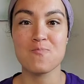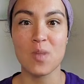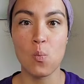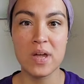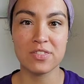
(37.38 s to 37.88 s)

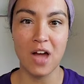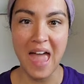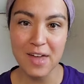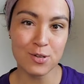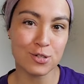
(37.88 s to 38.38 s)
with
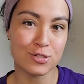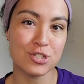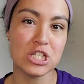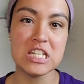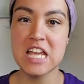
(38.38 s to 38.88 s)

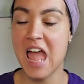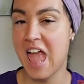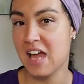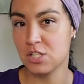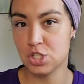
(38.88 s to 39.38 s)
energy
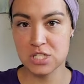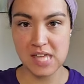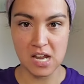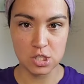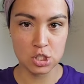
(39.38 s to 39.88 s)
and just
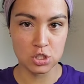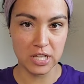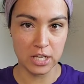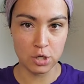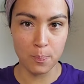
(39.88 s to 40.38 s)
that
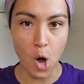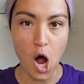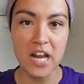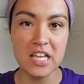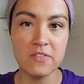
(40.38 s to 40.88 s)
your
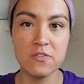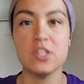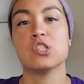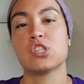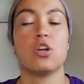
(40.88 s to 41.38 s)
body
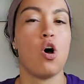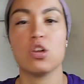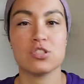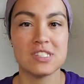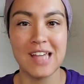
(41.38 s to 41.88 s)
feels good. All
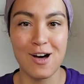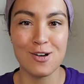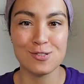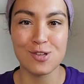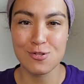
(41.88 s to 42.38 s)
your
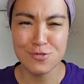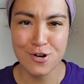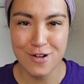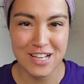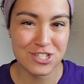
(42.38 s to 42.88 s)
cells are
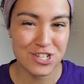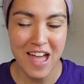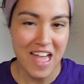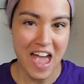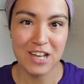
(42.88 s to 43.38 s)
nourished
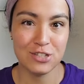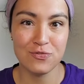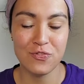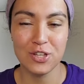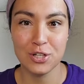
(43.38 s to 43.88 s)
and you
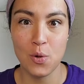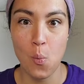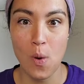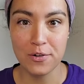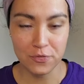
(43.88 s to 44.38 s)
feel
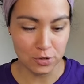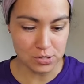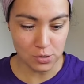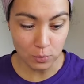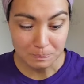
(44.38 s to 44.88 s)
wonderful.
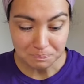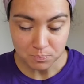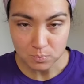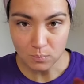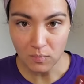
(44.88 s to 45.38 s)
So
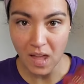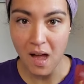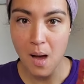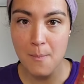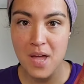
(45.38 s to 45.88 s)

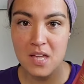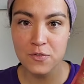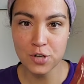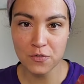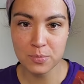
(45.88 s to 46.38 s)
if
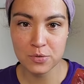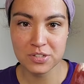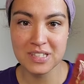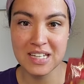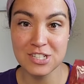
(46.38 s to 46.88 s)
you're not familiar with
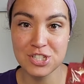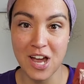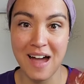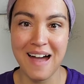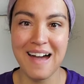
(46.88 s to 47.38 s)

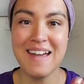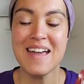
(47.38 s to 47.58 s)
Ningxia,